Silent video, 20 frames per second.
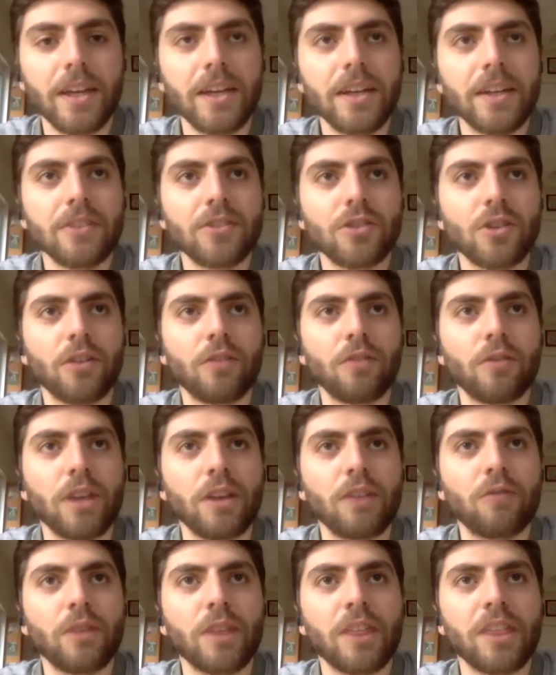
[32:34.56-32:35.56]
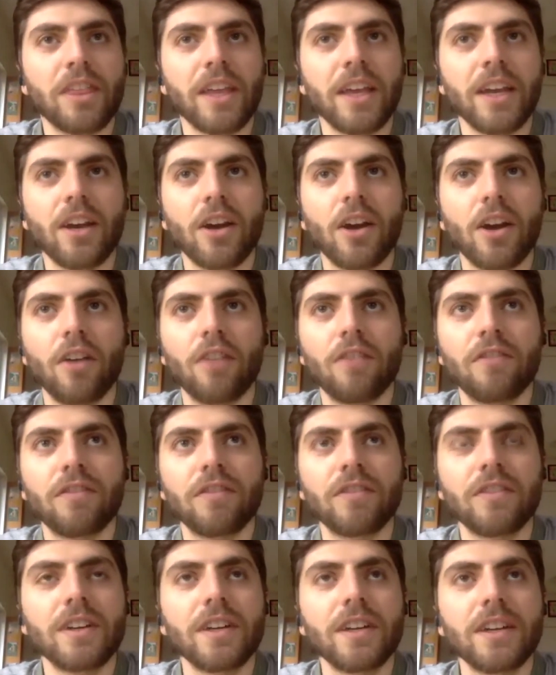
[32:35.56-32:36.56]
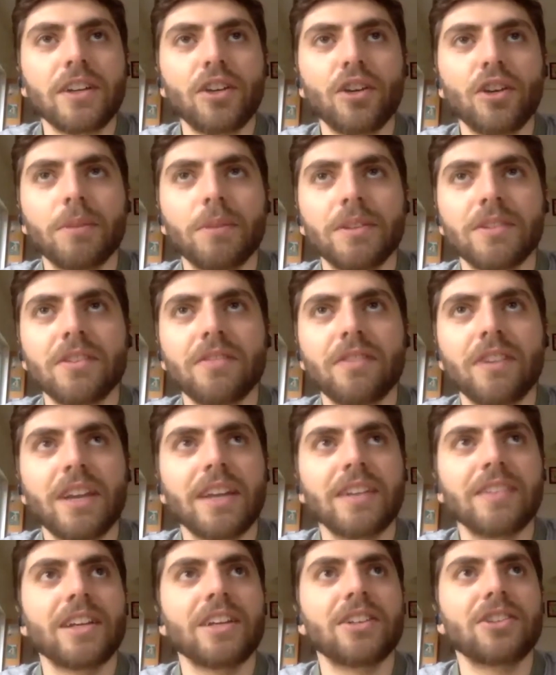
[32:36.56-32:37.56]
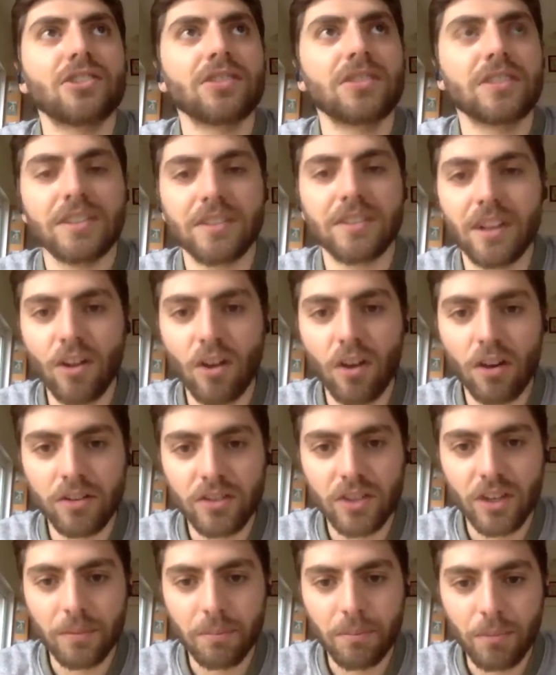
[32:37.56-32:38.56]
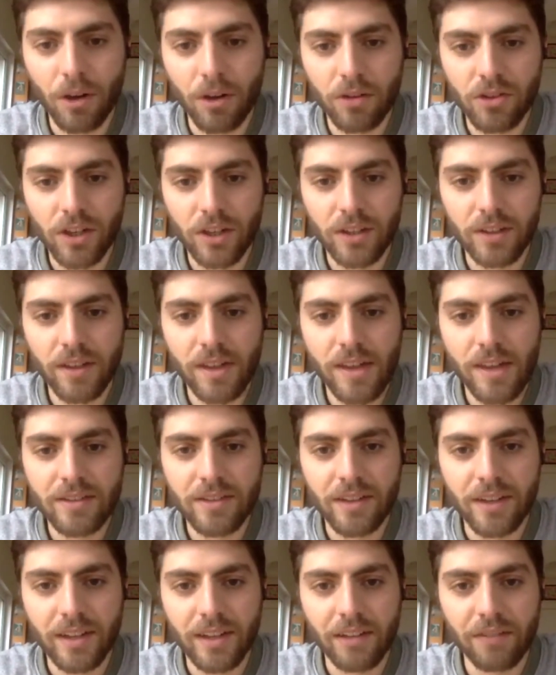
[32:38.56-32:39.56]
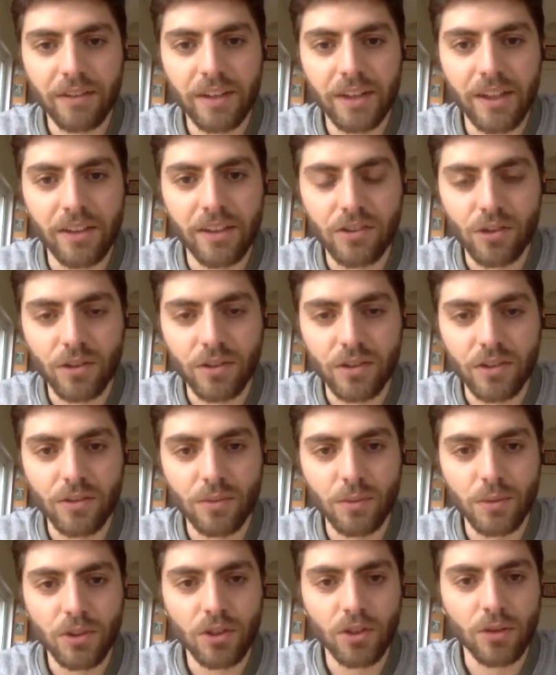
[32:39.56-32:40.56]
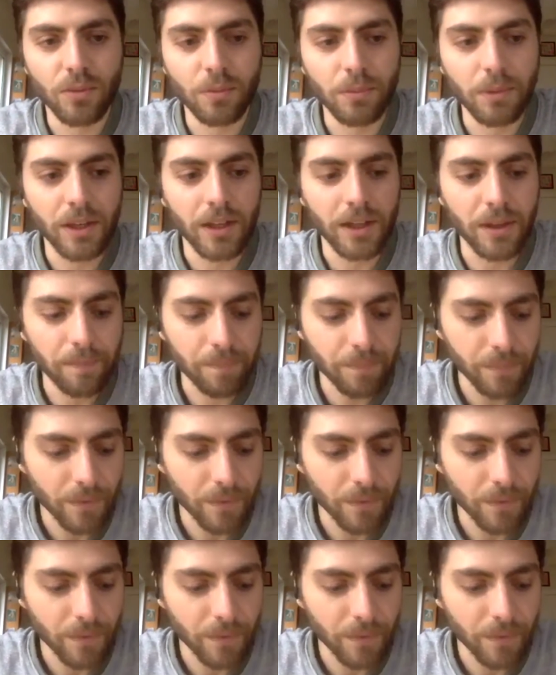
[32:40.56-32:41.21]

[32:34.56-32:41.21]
So if we think of human civilization as a long-term project, these are definitely the sources we should be